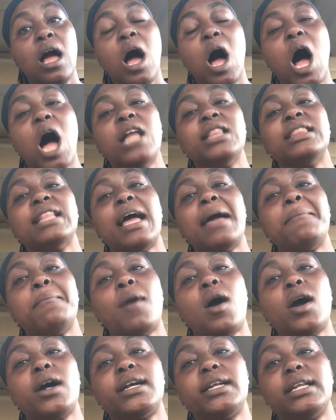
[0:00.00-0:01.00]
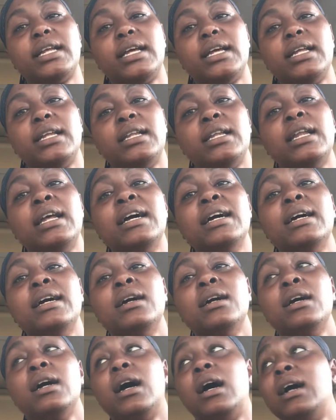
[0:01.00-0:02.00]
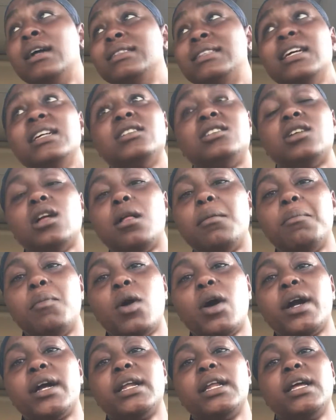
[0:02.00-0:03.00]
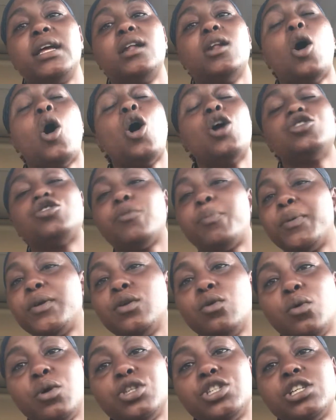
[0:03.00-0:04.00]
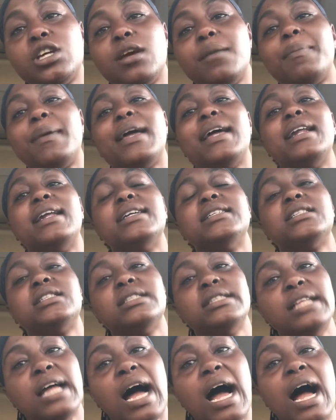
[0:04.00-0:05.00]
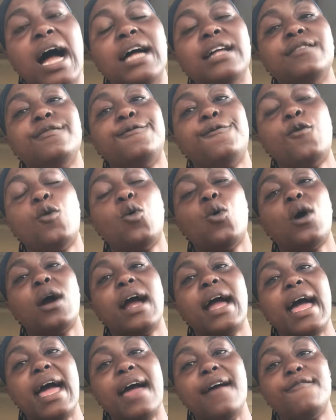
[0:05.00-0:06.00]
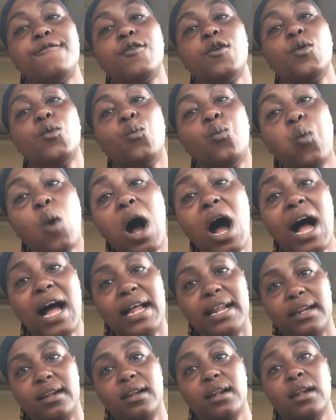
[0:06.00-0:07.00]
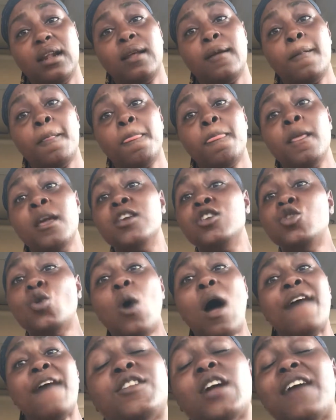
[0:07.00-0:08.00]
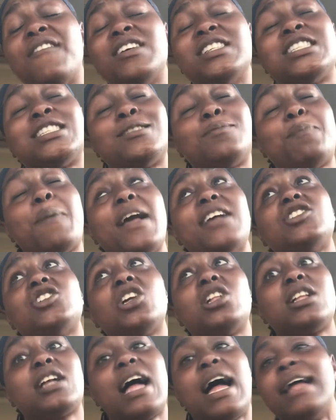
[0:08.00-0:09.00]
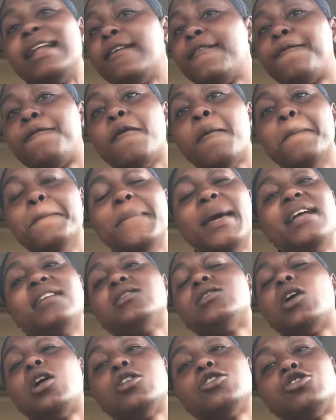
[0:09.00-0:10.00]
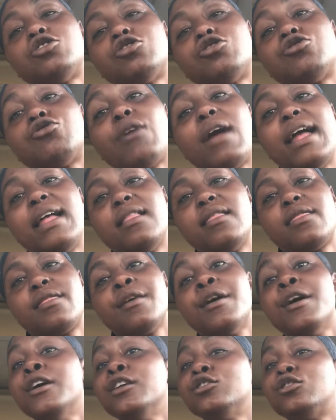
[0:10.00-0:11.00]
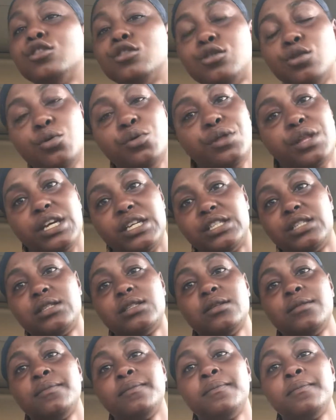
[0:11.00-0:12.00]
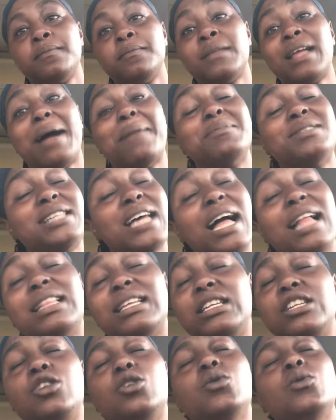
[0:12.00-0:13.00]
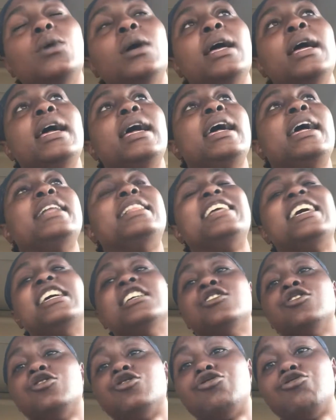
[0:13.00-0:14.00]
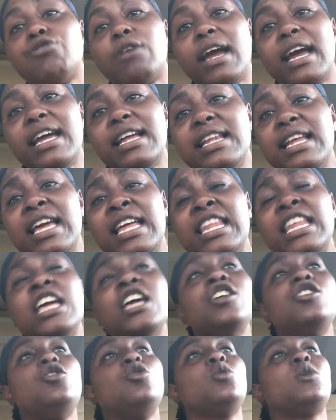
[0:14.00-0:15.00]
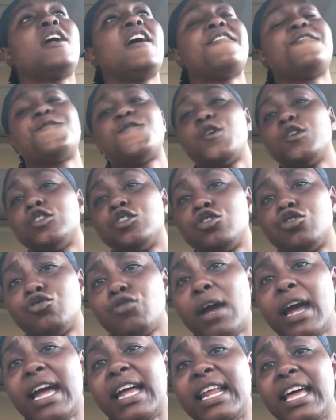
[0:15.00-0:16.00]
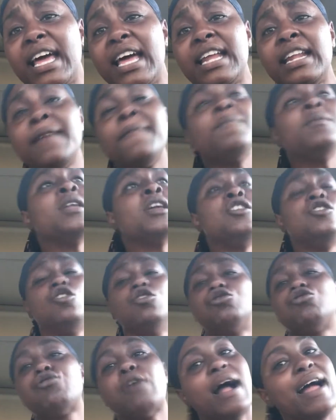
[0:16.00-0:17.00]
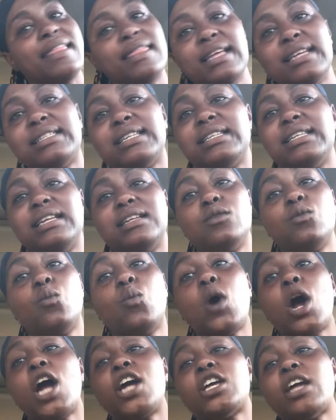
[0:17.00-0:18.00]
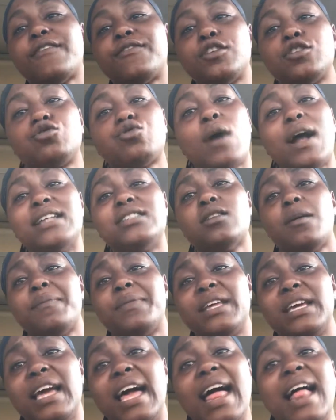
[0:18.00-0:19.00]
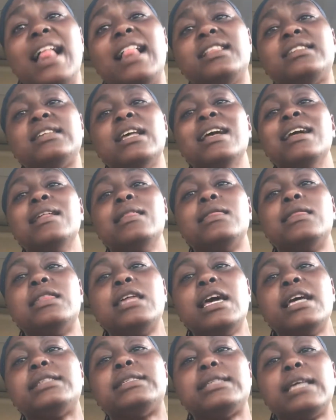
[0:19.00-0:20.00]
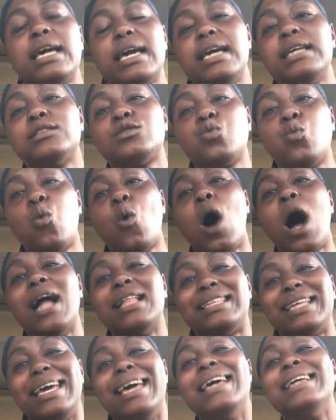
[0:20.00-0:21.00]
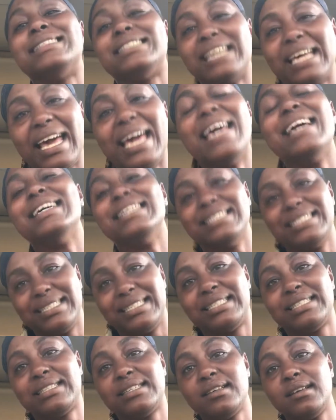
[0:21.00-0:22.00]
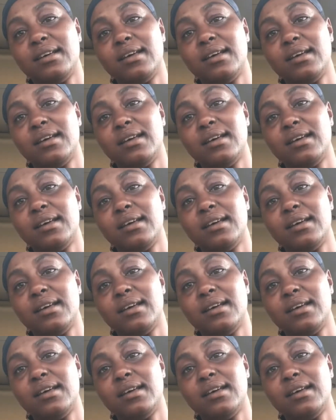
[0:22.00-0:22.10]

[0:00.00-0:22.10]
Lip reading: Online marketing, digital marketing, entrepreneurship, it is not for everyone. You to have a special kind of mental strength to do this. I'm telling you, it is draining. You get frustrated. You try this, it didn't work. You have to try something else. This is what it is.